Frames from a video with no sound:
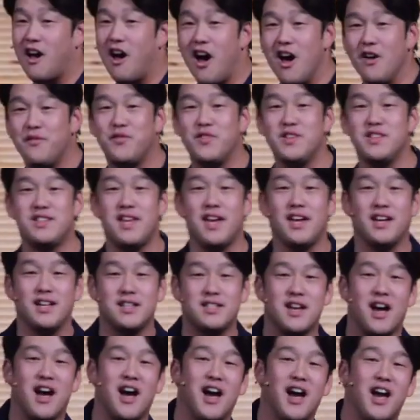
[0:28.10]
often take a
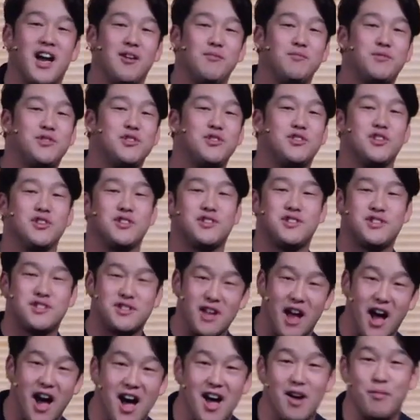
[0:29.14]
time to just
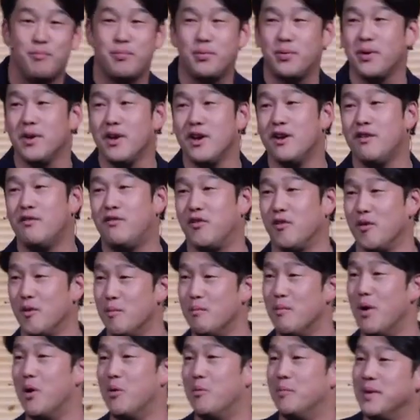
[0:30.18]
stop for a
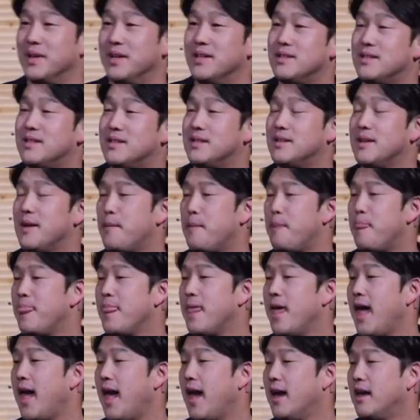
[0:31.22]
moment.
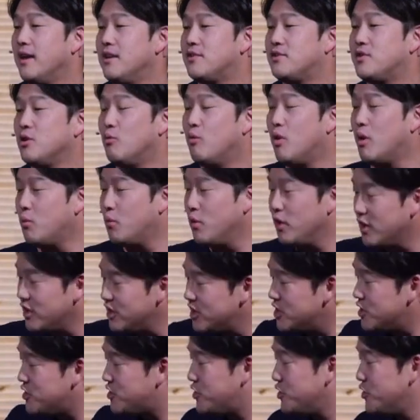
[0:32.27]
And so, what we're going
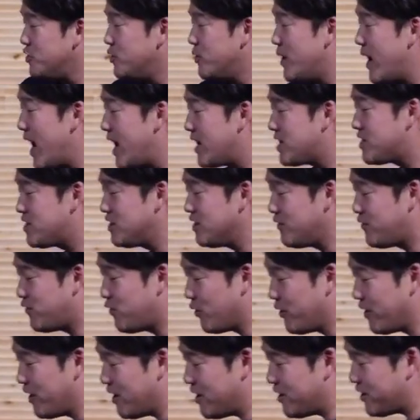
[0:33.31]
to do actually for
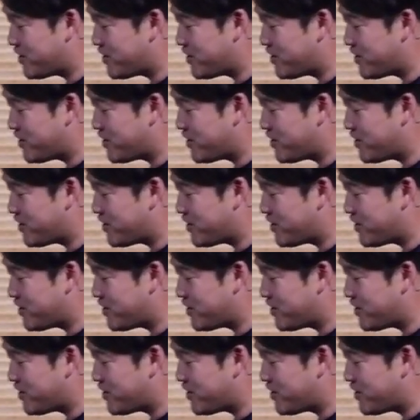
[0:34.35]
the